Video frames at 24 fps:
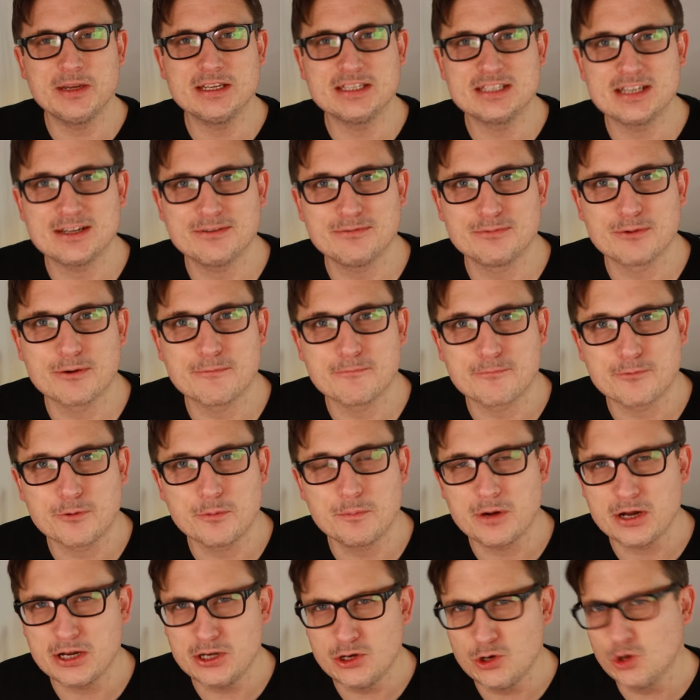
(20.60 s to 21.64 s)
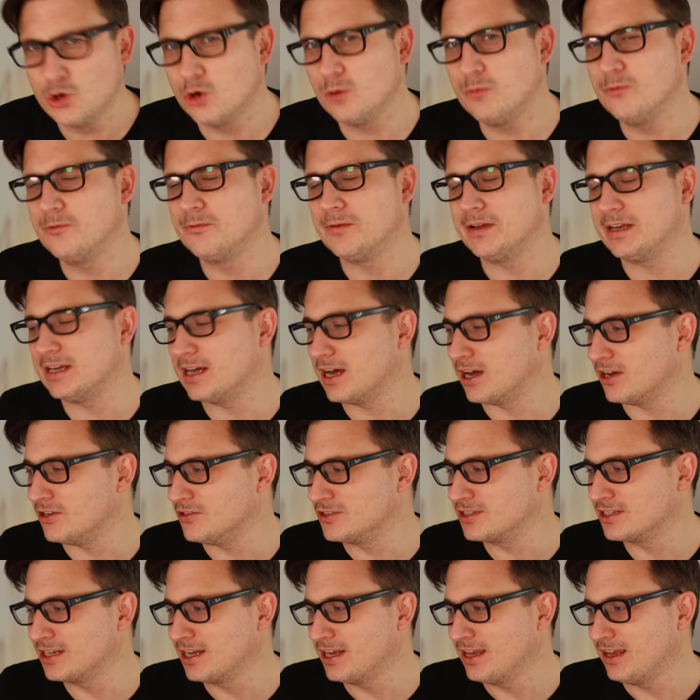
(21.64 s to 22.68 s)
bit different from my normal
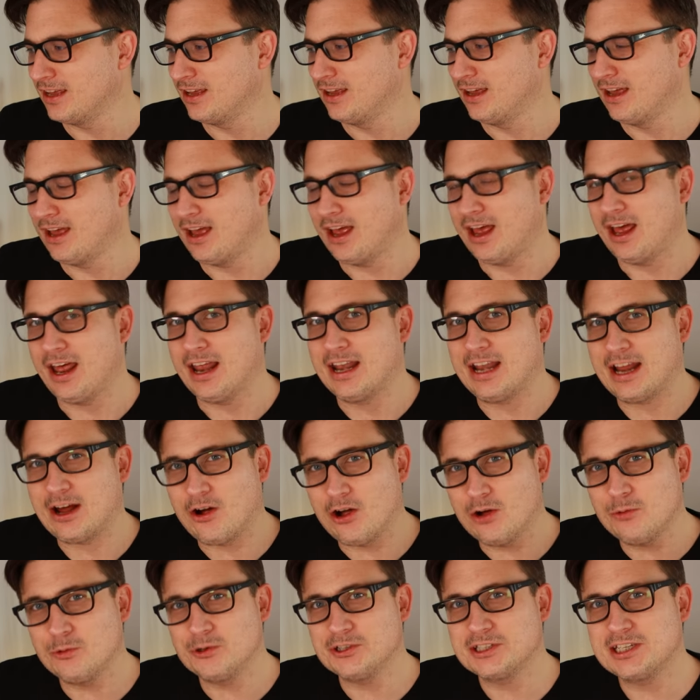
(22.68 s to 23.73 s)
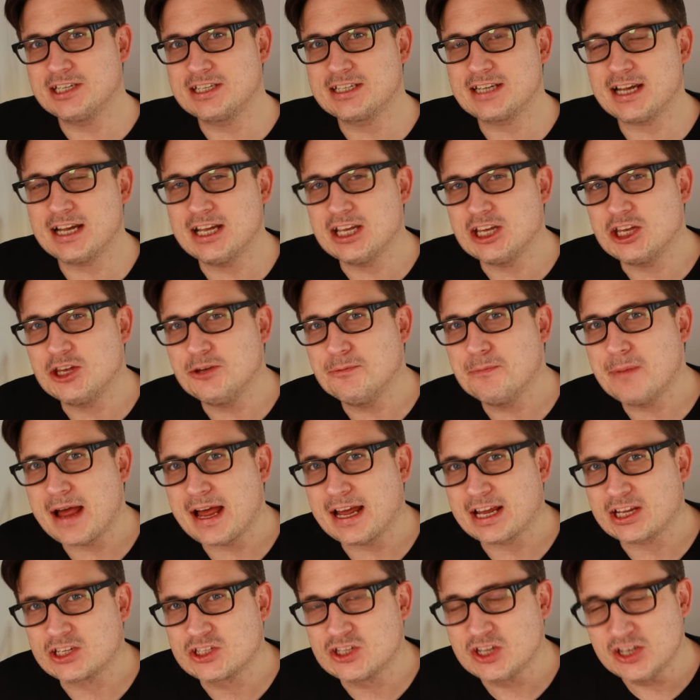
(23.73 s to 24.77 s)
videos. Now, I want to take you
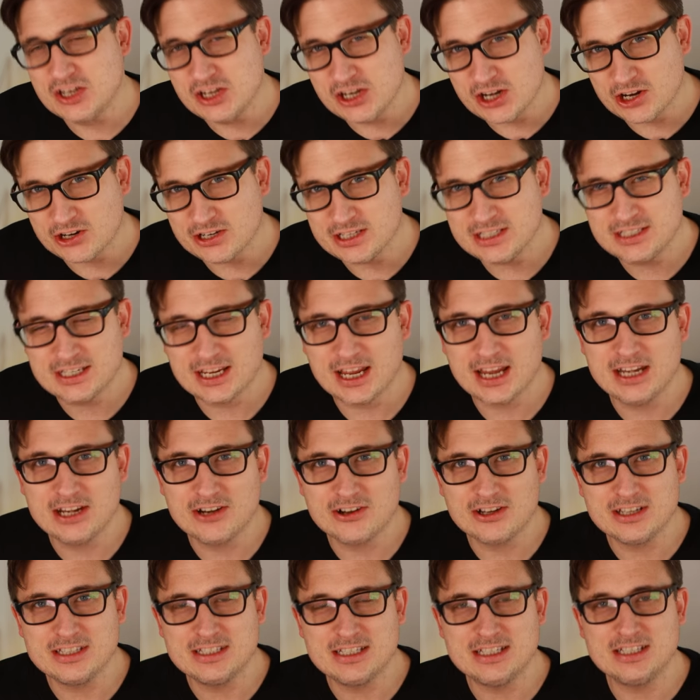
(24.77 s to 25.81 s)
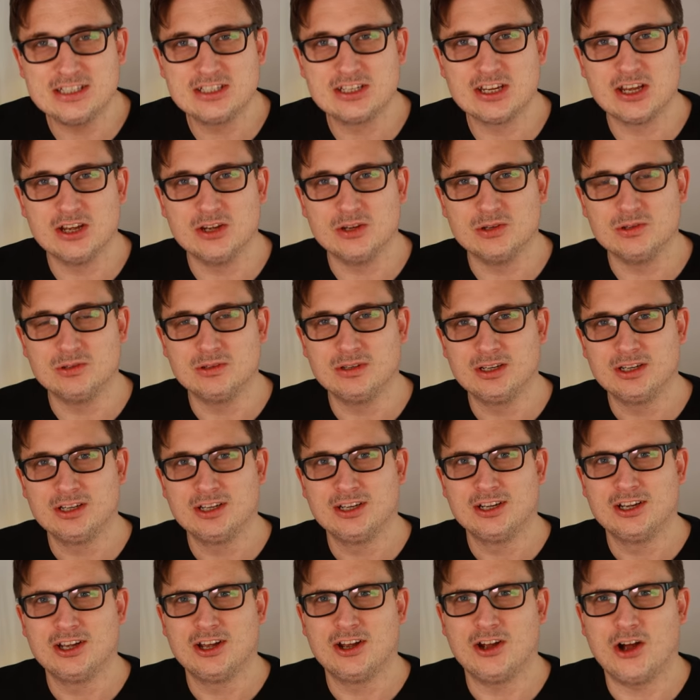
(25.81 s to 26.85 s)
back to 1992.
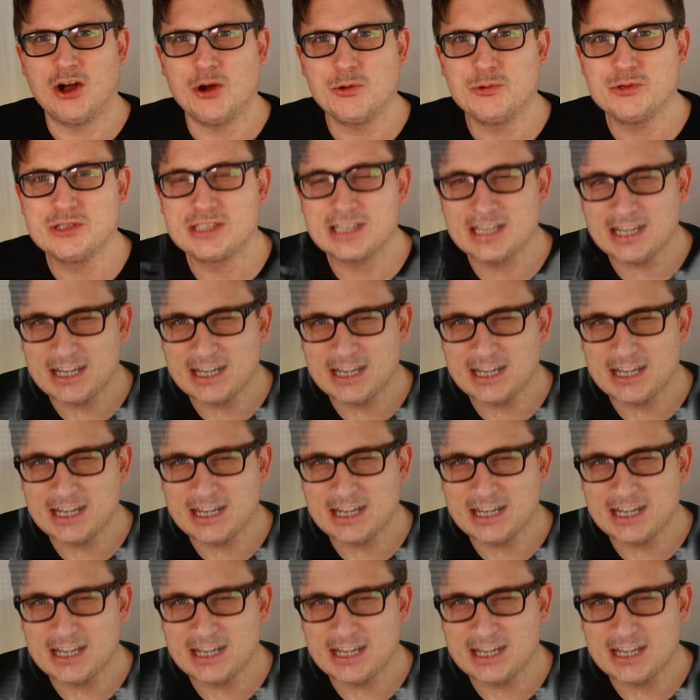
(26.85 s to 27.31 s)
I was